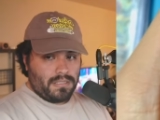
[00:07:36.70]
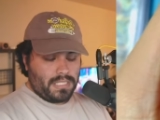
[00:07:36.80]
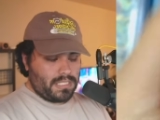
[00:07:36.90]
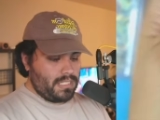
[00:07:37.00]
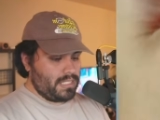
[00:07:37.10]

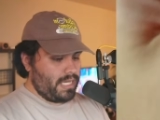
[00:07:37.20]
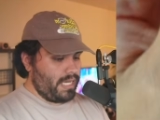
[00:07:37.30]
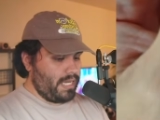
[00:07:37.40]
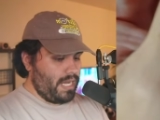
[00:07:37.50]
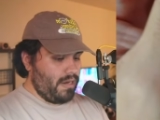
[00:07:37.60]
this is
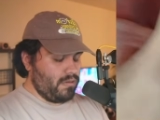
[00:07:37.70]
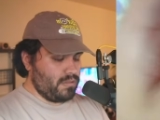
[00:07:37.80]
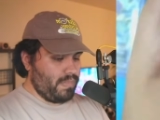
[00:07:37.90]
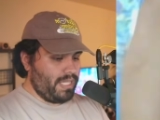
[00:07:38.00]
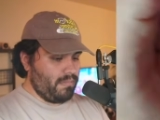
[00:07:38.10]
a
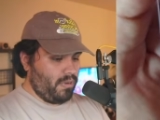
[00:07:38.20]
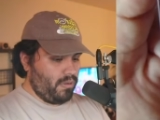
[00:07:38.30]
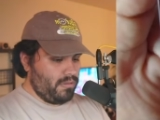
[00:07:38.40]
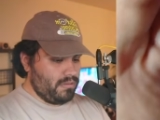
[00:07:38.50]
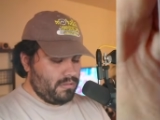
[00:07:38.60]
Iono's Belly
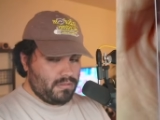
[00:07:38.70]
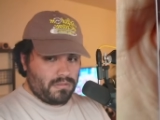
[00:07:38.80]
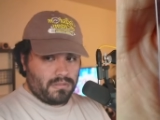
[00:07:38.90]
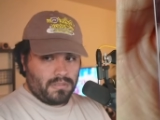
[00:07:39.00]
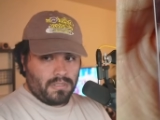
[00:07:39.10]
Bolt.
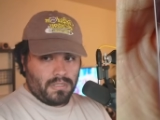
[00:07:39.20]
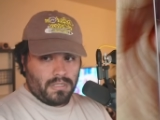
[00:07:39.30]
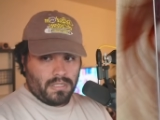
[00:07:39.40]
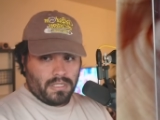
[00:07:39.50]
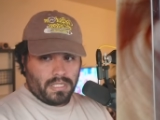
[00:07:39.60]

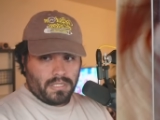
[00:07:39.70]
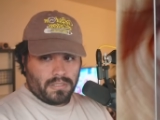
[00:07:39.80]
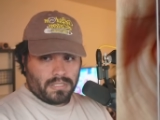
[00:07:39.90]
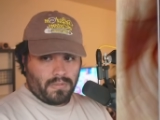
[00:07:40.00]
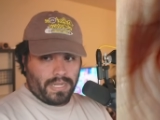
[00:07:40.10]

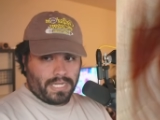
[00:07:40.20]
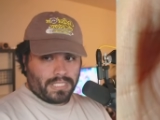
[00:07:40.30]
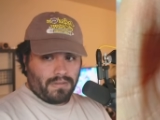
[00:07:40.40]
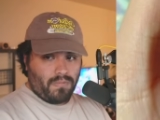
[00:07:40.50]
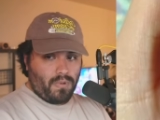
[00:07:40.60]
So we
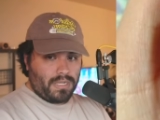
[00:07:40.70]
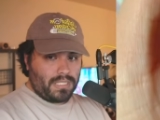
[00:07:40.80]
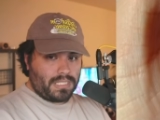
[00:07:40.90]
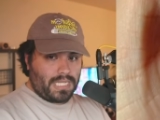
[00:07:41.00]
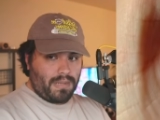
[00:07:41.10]
actually have one
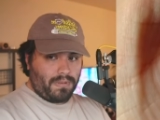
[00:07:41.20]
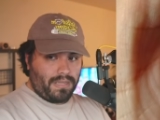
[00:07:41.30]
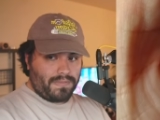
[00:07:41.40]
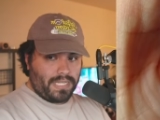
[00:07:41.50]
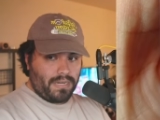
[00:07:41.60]
on the top
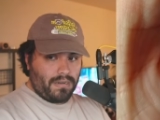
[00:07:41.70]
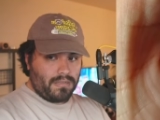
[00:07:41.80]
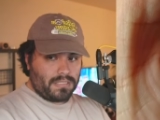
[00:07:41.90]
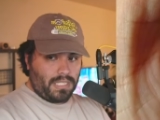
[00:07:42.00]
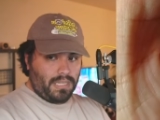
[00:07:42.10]
left here.
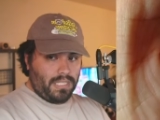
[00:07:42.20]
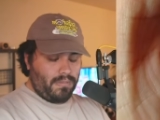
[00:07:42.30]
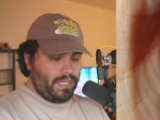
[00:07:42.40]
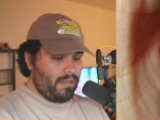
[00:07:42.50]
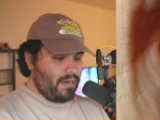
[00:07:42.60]
It's a
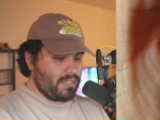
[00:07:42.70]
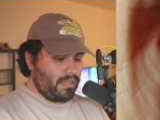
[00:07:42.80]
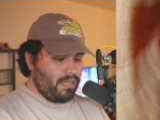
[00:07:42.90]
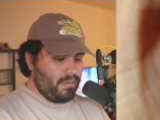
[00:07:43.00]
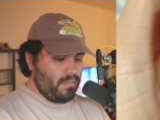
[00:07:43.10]
little bit larger, a
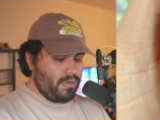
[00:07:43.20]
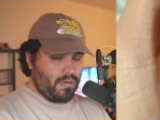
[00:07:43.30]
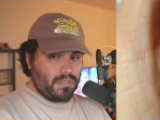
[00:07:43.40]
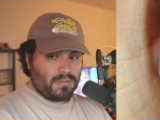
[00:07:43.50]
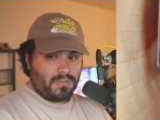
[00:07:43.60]
little bit more
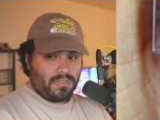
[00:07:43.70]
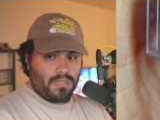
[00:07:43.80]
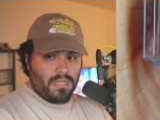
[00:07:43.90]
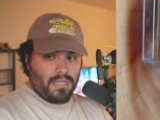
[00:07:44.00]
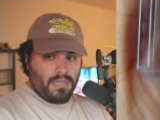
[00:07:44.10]
noticeable.
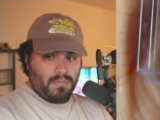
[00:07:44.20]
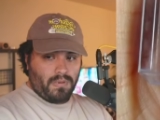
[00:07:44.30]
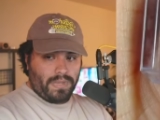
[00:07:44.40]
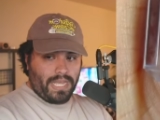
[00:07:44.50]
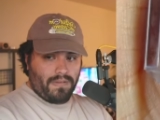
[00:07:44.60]

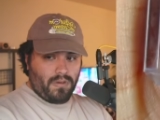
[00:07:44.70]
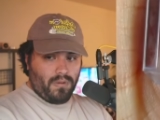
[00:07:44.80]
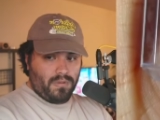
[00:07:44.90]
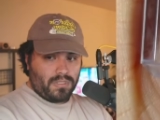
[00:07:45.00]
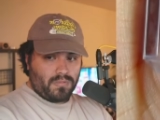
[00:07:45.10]
But we have
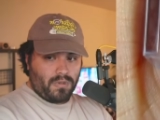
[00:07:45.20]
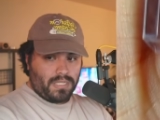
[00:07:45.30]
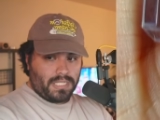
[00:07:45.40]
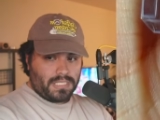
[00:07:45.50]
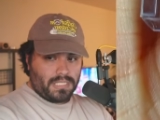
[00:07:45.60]
almost one
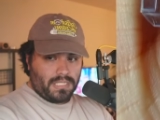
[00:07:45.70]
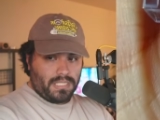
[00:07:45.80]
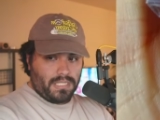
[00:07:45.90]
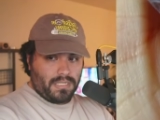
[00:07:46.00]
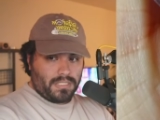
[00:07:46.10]
that's
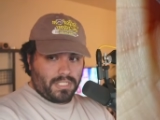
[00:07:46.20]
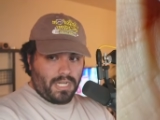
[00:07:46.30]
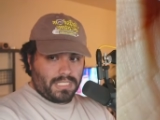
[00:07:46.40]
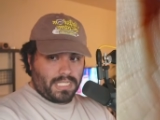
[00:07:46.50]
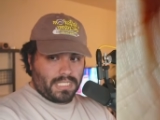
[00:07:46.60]

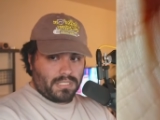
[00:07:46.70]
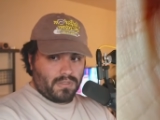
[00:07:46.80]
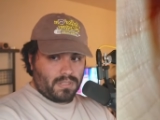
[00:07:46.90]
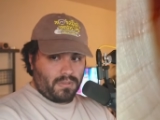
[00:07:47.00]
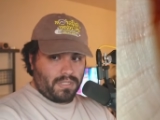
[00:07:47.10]
just as
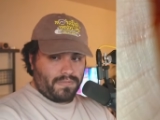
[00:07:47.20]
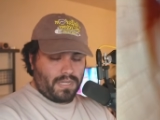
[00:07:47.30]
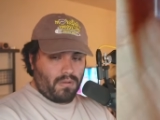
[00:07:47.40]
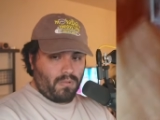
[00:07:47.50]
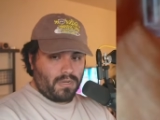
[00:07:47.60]
noticeable, if
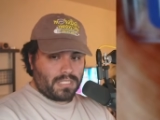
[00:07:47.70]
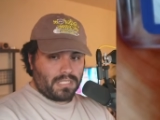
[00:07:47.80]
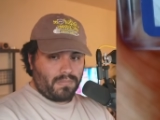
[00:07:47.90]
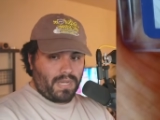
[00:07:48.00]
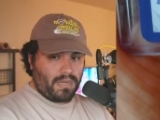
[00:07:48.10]
not worse,
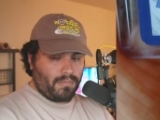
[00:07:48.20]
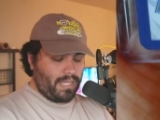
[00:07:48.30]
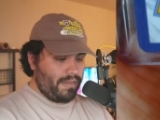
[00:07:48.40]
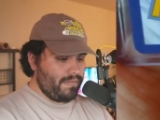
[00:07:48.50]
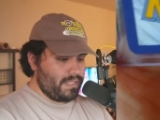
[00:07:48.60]
in the bottom
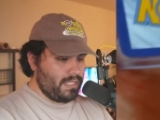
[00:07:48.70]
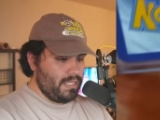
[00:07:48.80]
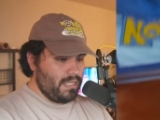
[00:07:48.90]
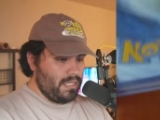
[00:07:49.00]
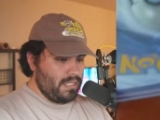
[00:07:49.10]
left.
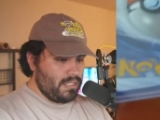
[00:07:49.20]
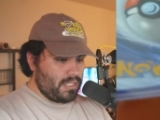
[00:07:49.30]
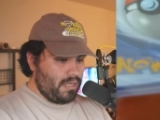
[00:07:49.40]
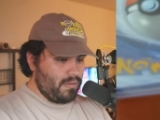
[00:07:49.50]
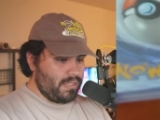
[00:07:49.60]

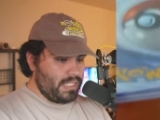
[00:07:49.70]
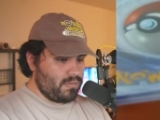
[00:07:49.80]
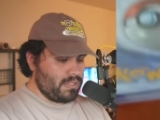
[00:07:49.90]
So this